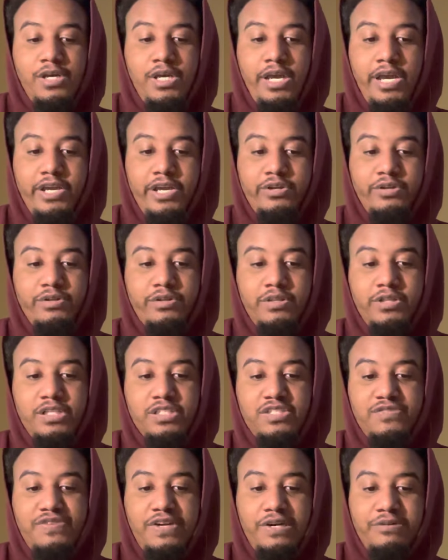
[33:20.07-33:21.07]
And
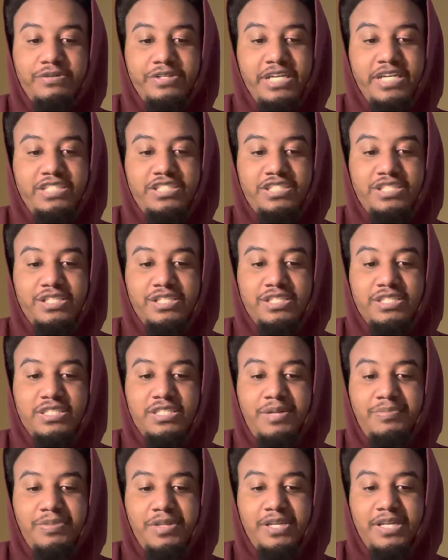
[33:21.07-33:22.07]
this foundation is
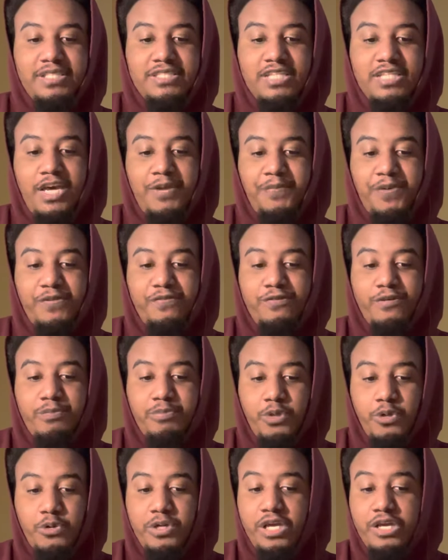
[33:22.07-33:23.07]
something that's coming from
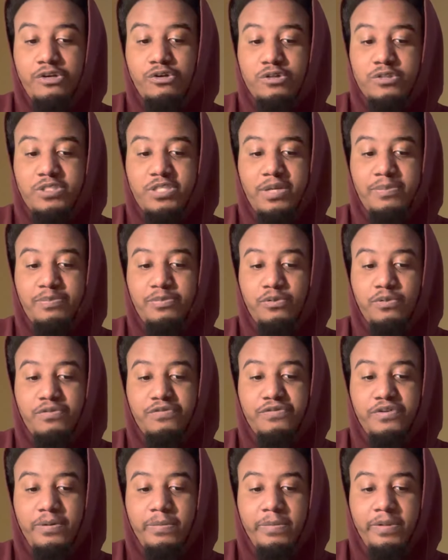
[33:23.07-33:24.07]
your inner temple and
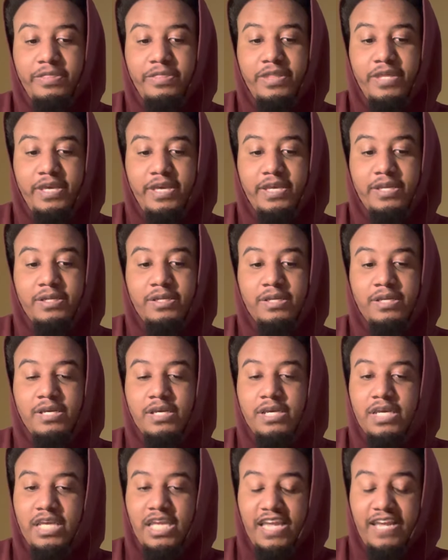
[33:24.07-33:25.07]
from within.
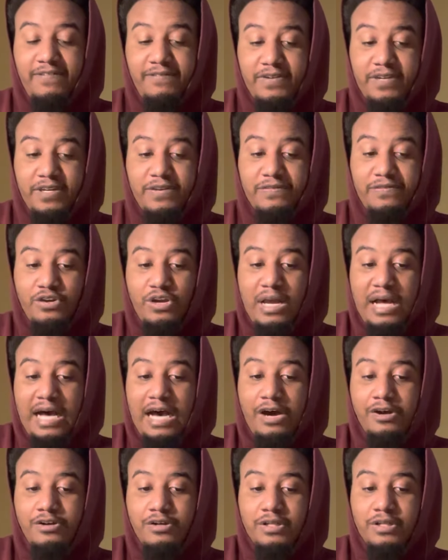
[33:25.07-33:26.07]
Even if your
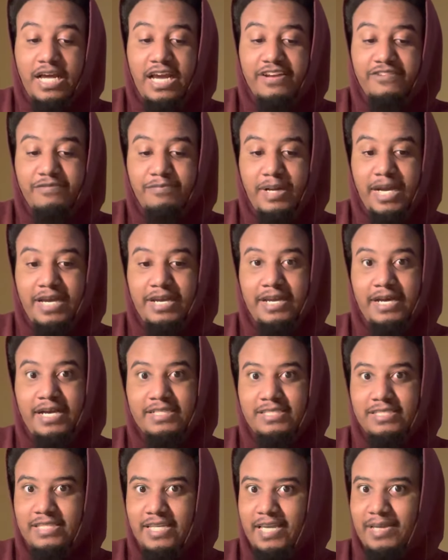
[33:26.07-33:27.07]
outer life might
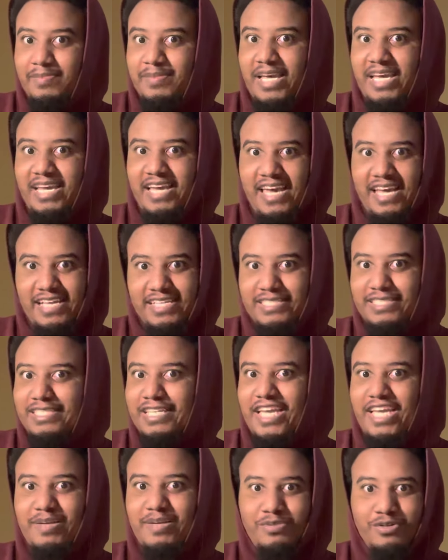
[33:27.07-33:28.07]
not seem like as
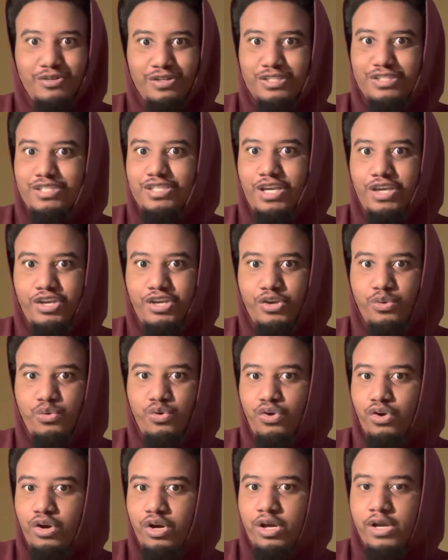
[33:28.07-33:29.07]
stable and
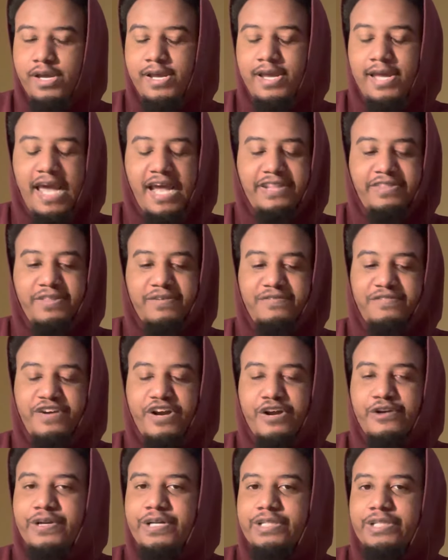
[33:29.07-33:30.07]
secure, at the
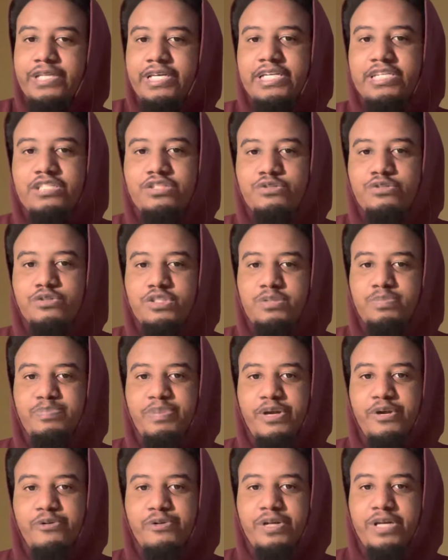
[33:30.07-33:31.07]
very least, your
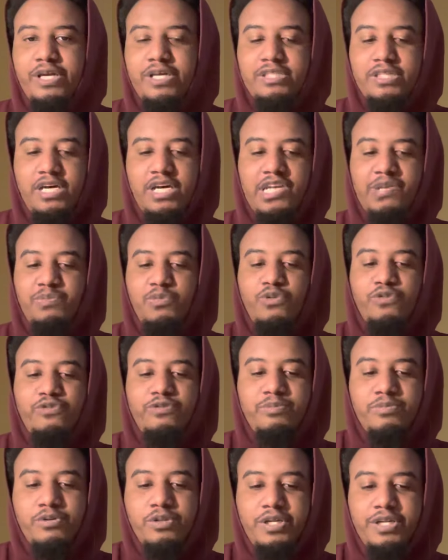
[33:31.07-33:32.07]
spirit is
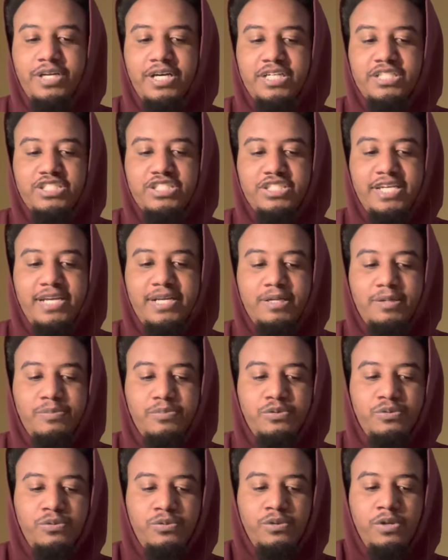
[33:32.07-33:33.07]
unmovable and
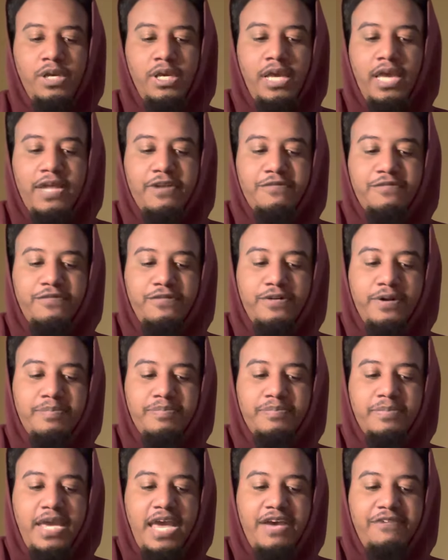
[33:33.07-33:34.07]
unshakable. And
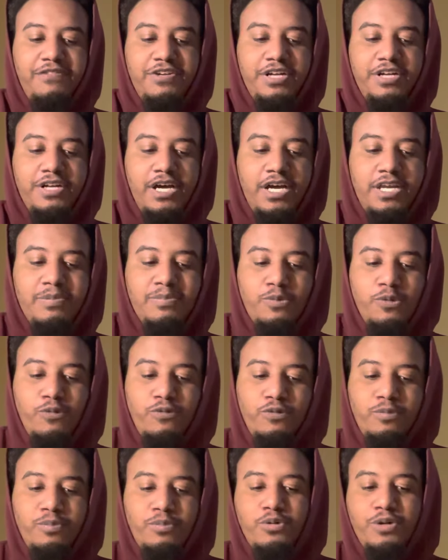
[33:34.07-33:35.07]
from having an
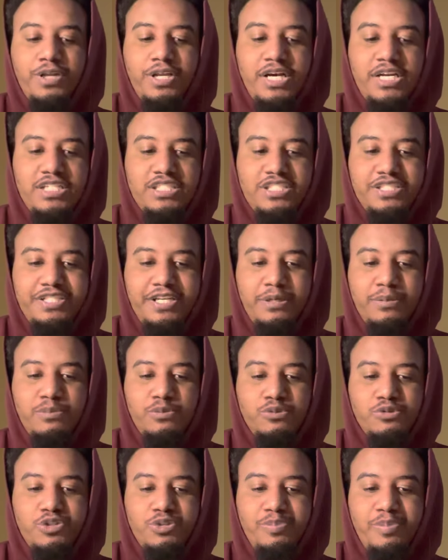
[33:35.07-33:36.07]
unmovable and
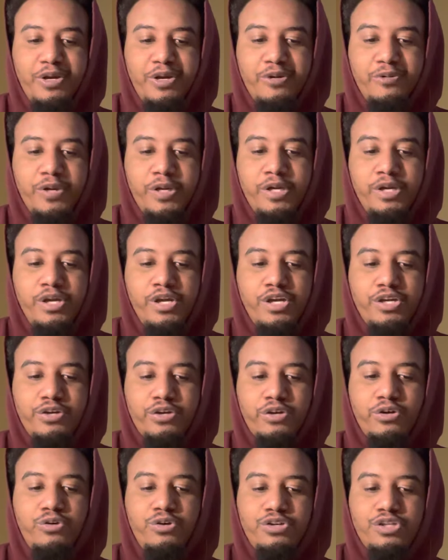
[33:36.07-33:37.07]
unshakable spirit,
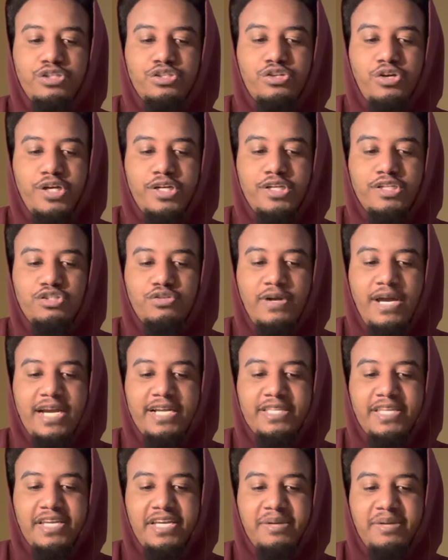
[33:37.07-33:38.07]
you're going to start
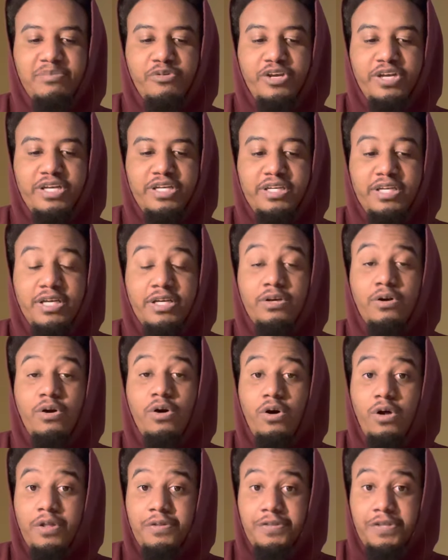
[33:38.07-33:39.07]
attracting and bringing in
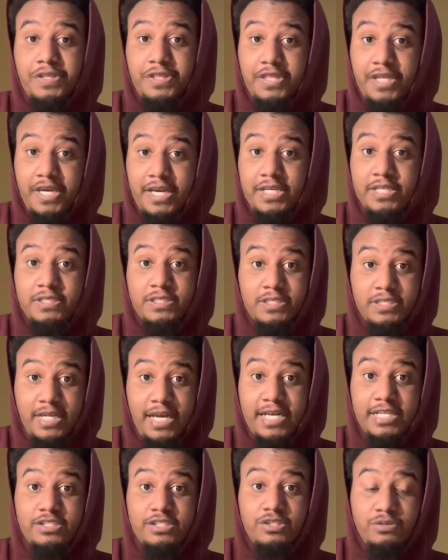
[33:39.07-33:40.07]
all the things
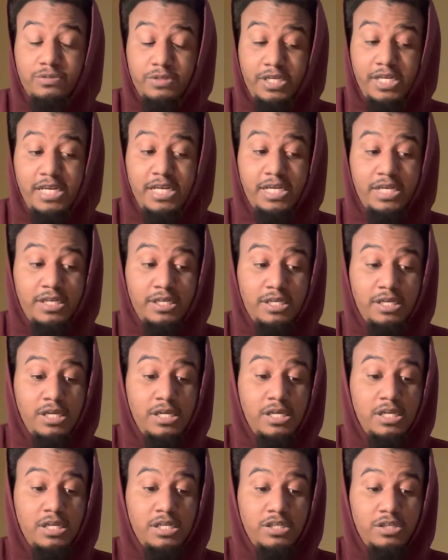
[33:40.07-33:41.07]
that you need.
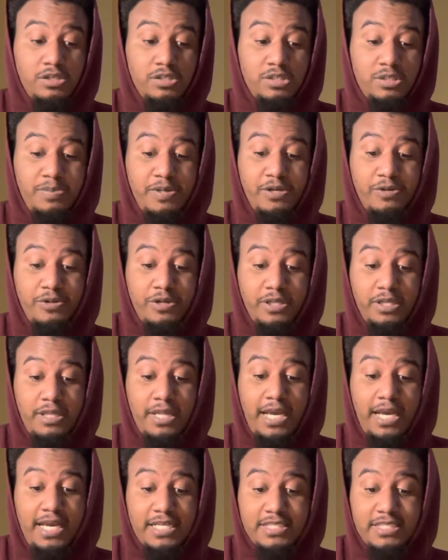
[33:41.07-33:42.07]
Your spirit,
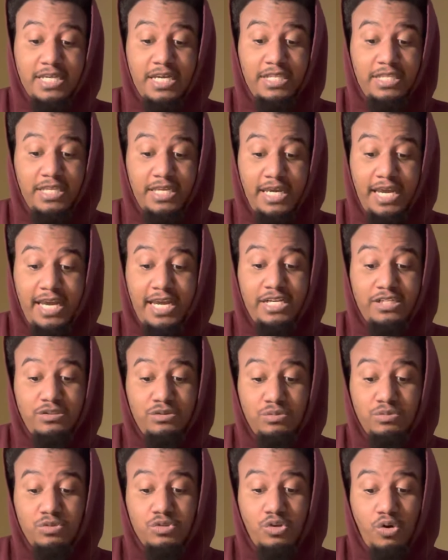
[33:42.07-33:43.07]
like I said, the
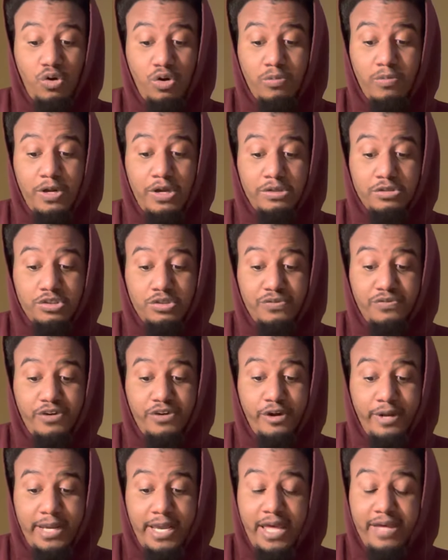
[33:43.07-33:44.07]
angels are around you
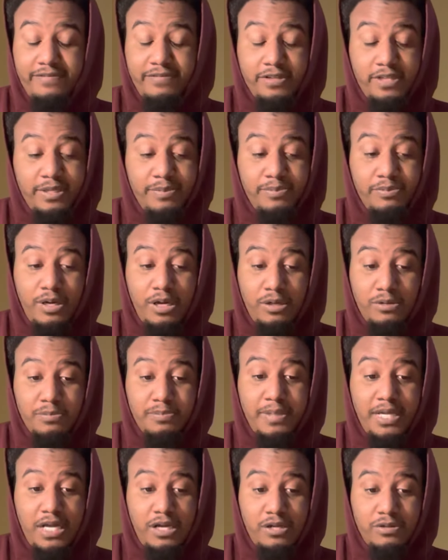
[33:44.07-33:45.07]
very heavily,
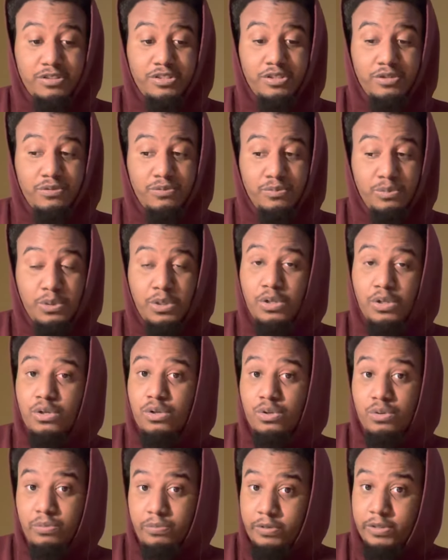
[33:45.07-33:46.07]
pile too.
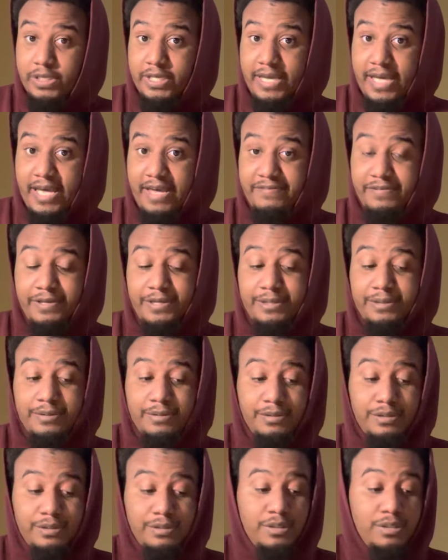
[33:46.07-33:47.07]
Really heavy.
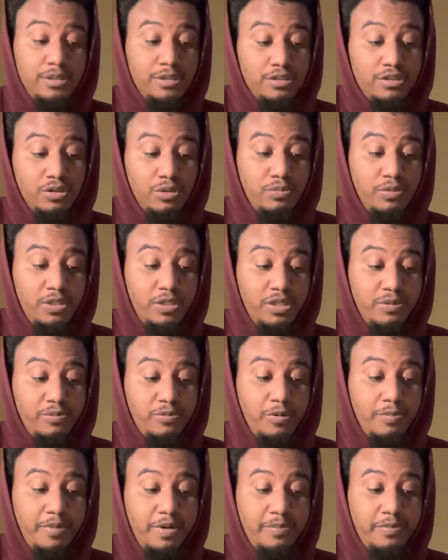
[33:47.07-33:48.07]
So really
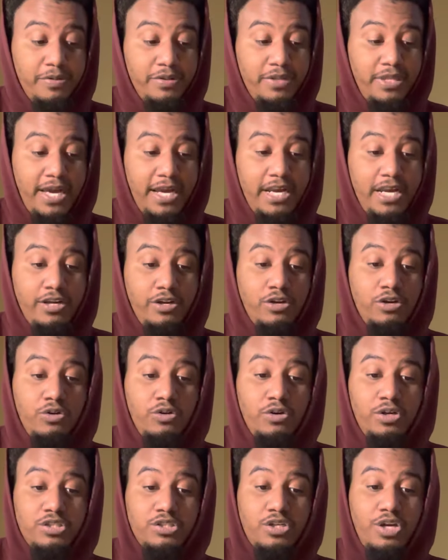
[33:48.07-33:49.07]
remember that, and you're
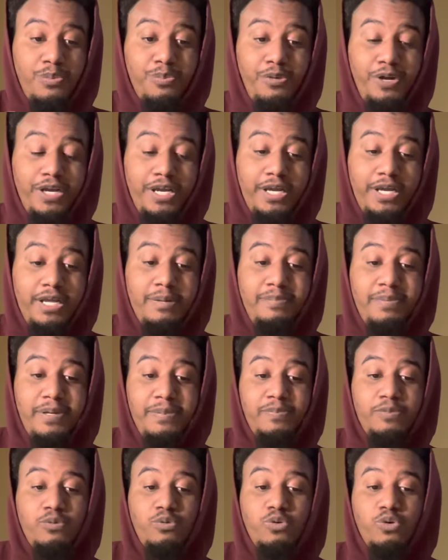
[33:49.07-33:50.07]
going to start bringing in
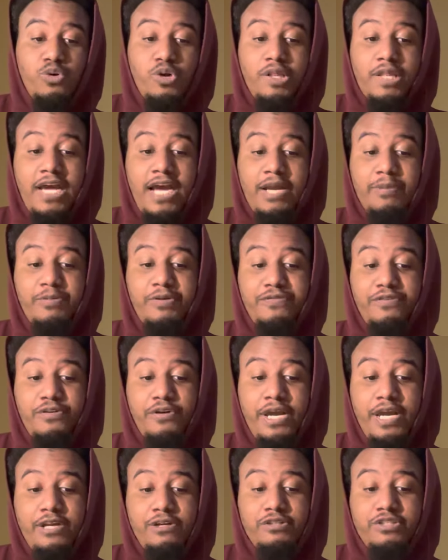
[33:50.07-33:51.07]
people who are aligned with your
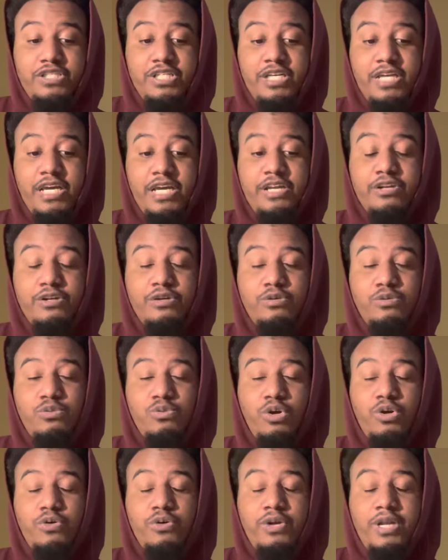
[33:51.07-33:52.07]
energy and who
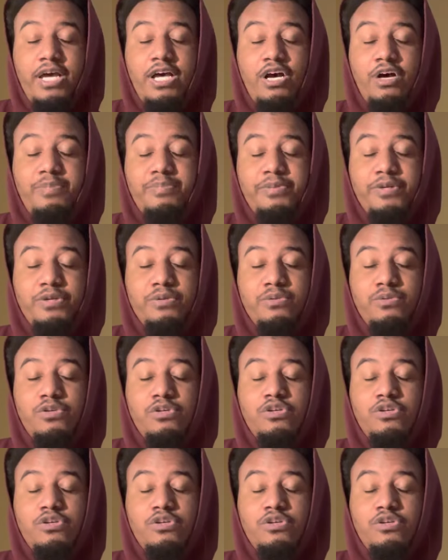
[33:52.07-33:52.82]
are going to help you.